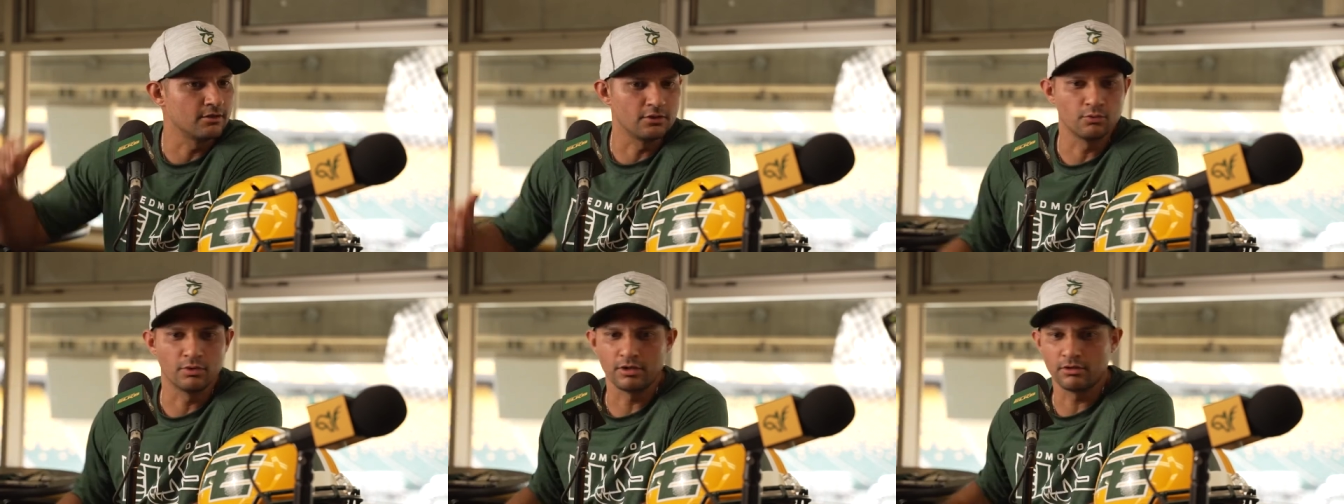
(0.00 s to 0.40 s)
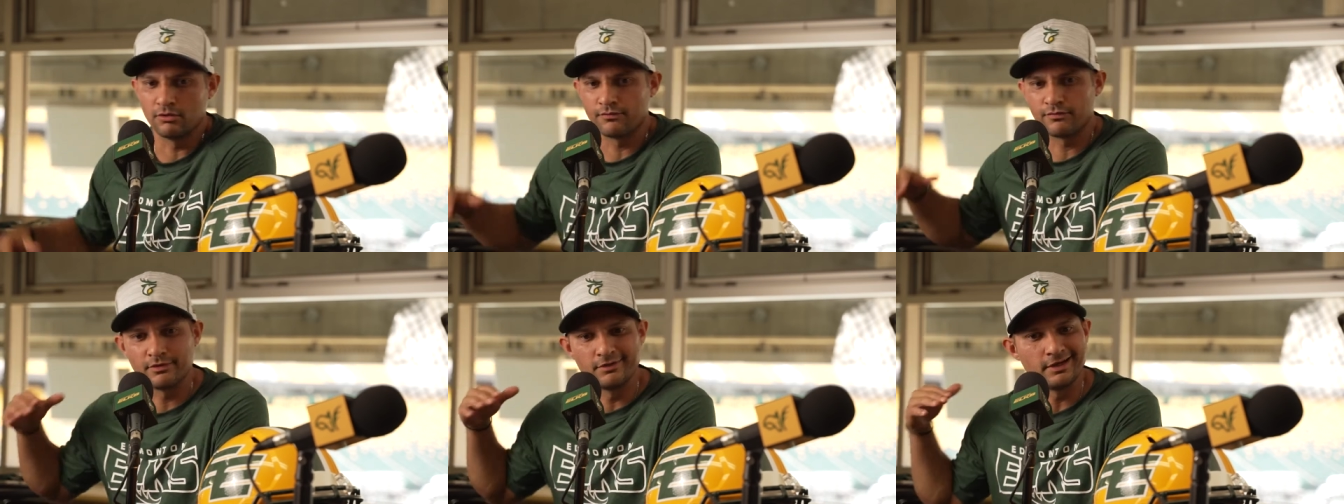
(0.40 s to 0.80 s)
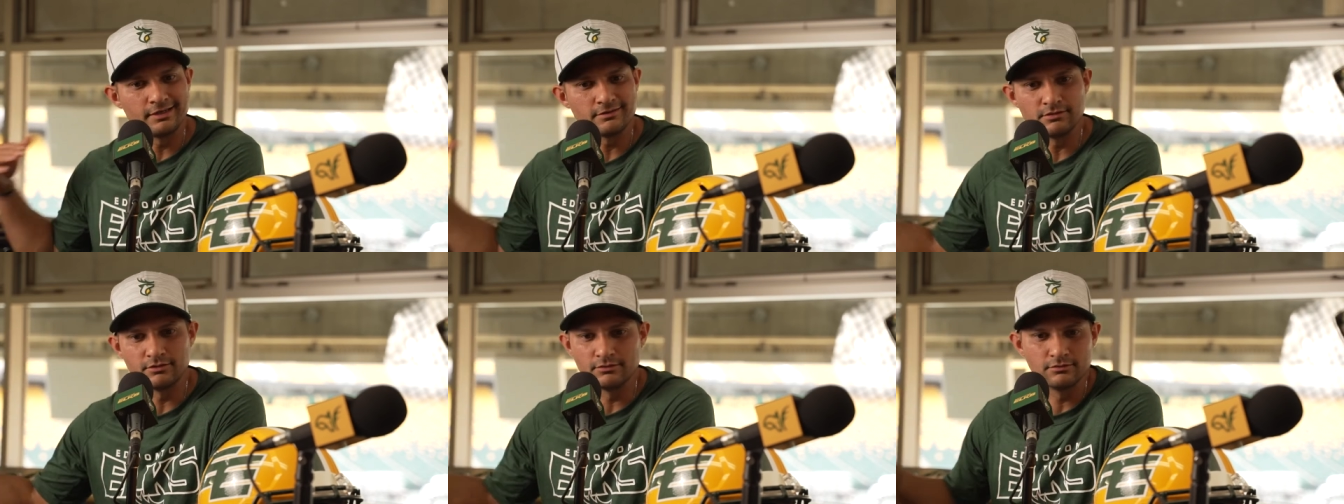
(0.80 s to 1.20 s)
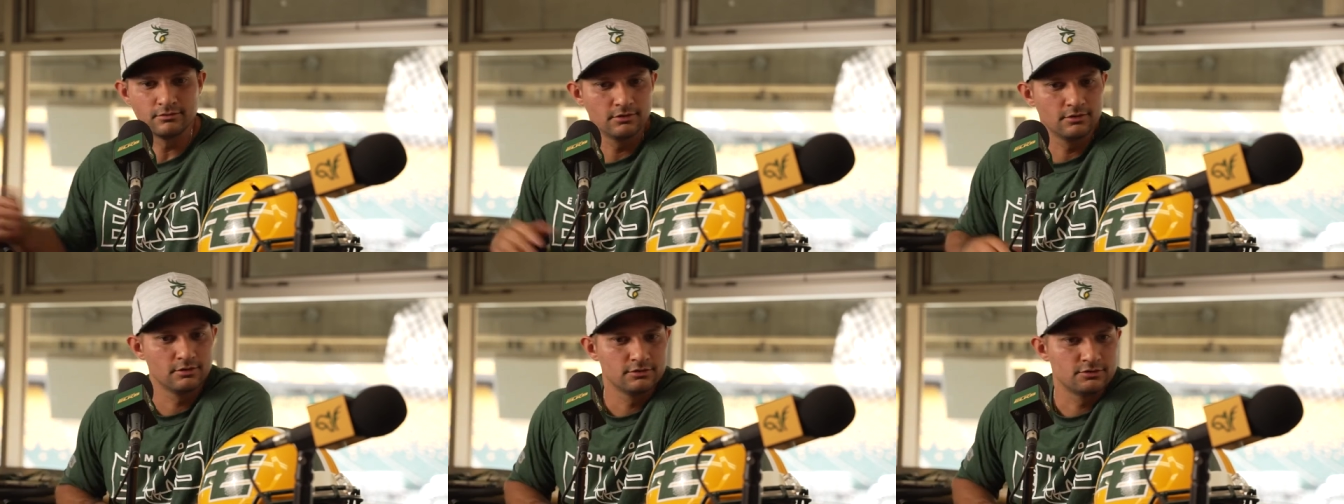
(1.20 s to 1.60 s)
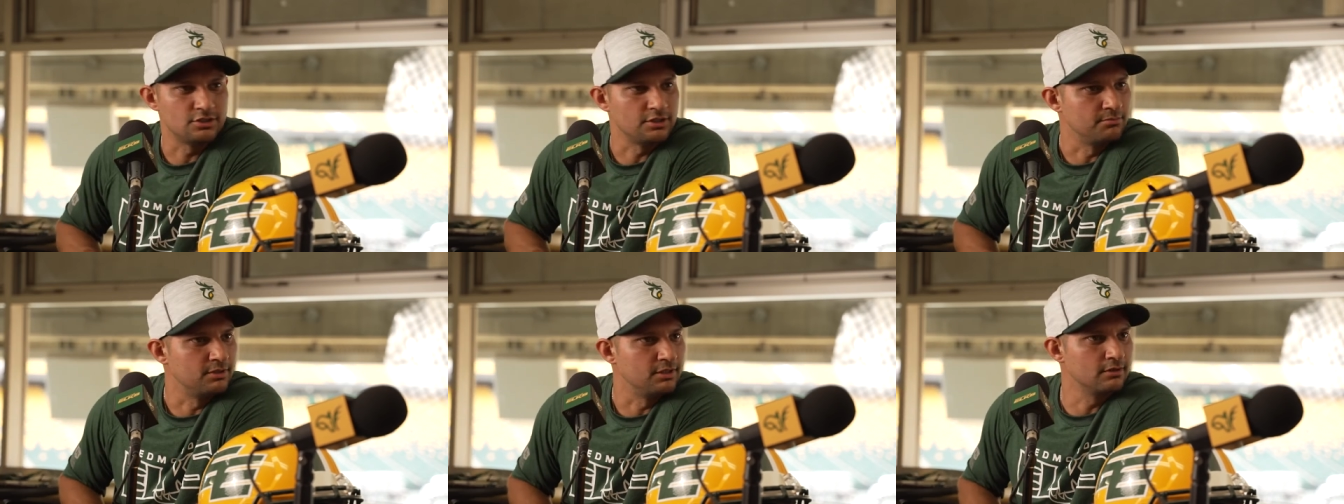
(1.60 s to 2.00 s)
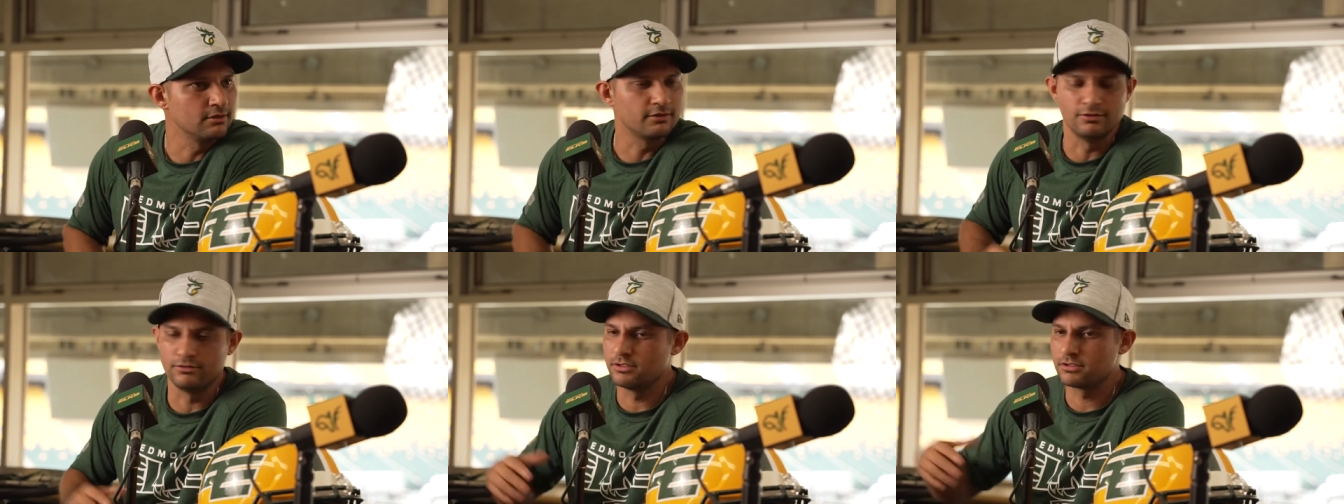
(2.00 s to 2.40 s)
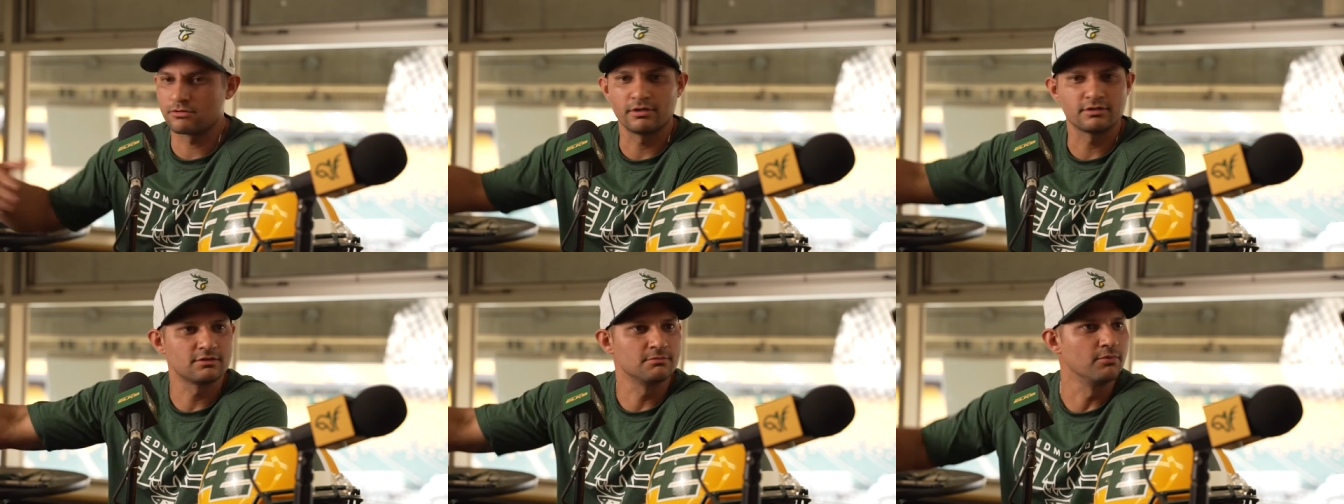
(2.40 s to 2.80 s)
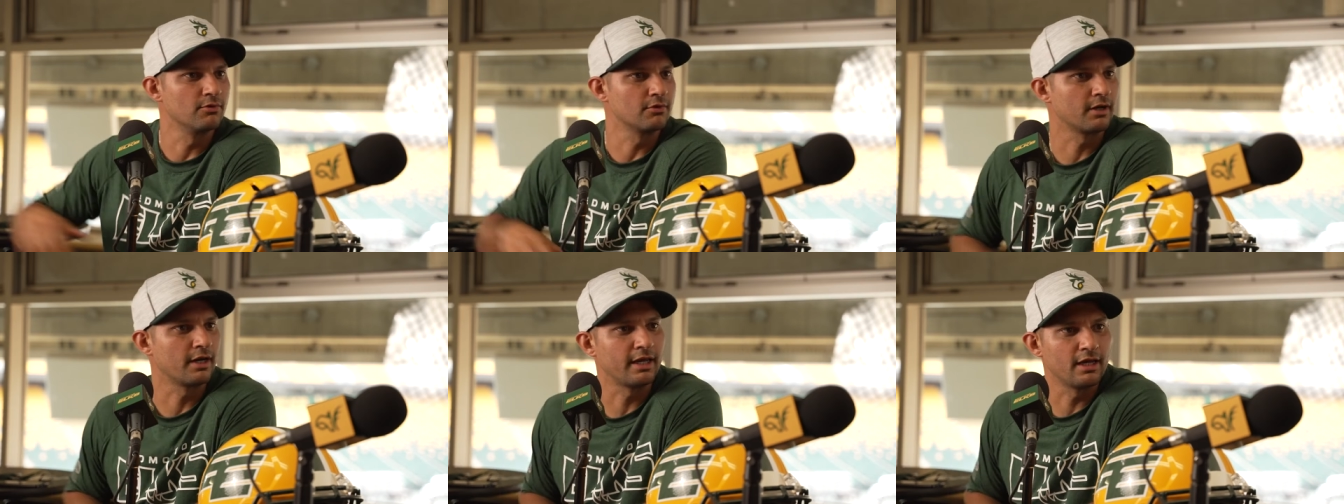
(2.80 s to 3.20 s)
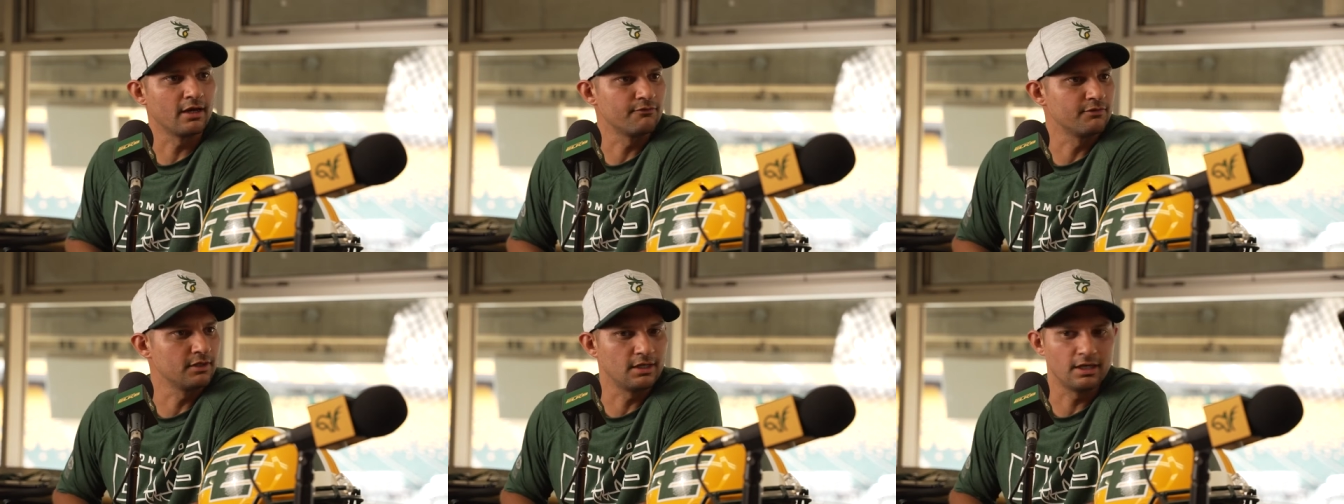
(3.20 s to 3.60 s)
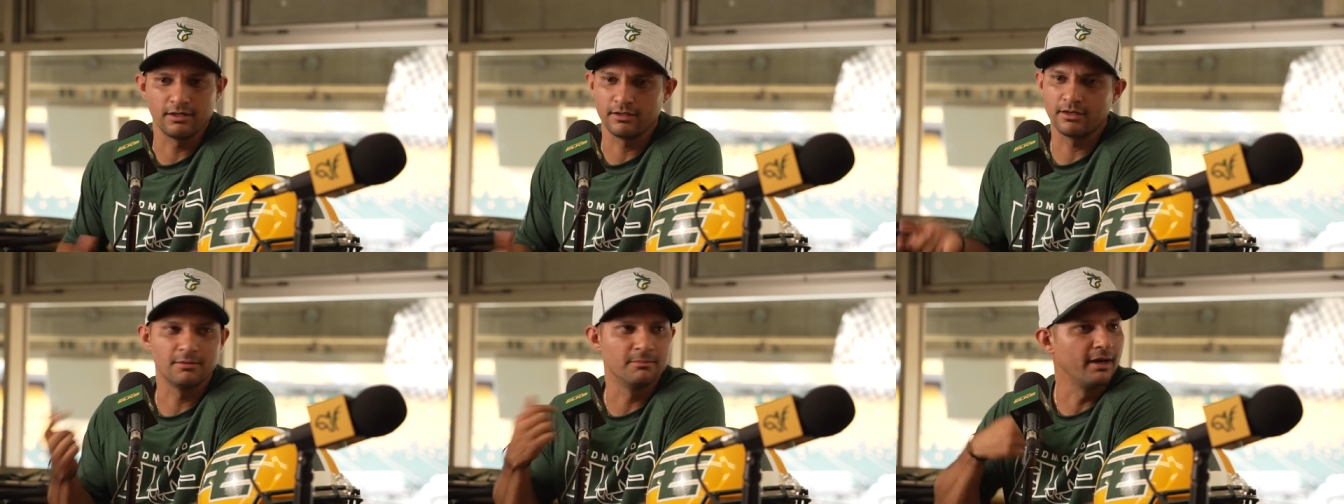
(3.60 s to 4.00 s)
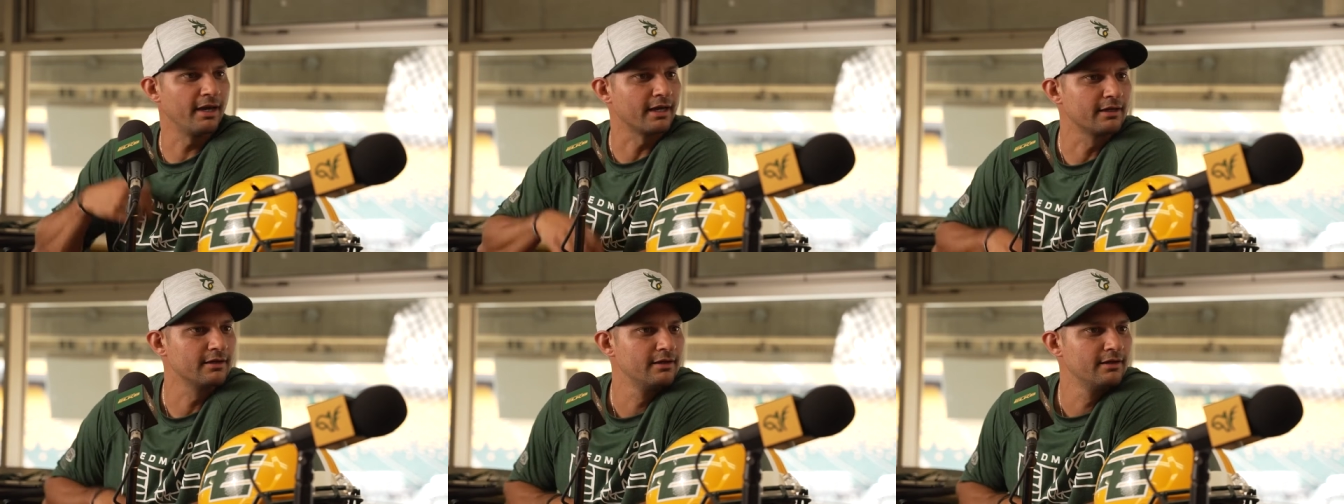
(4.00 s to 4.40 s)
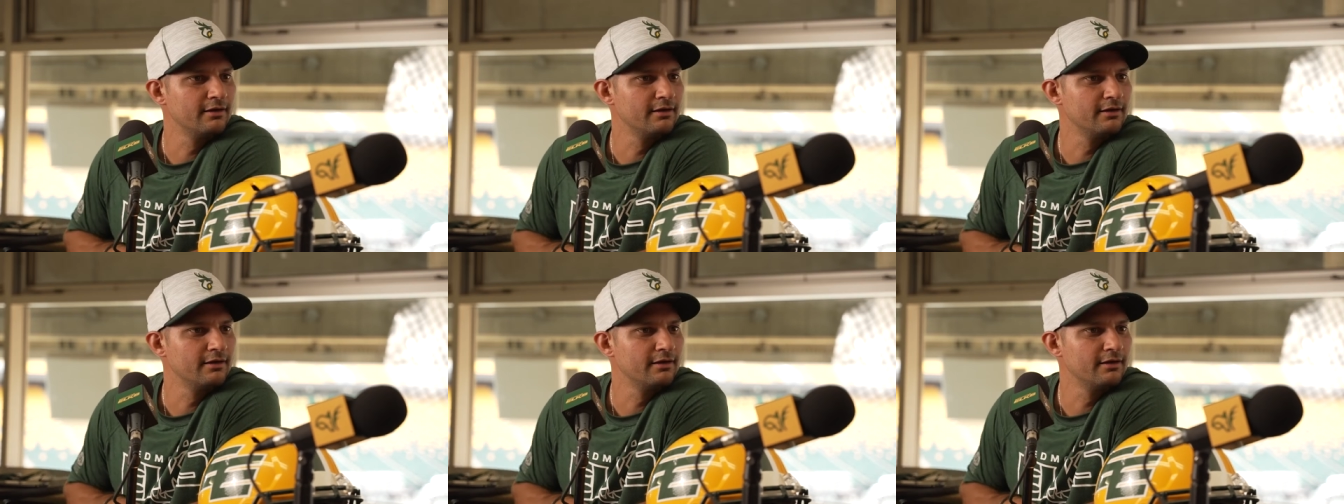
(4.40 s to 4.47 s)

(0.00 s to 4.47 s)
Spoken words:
You want to go for a nice little cheap dinner. You just cross the border, hang out for the day, and come back,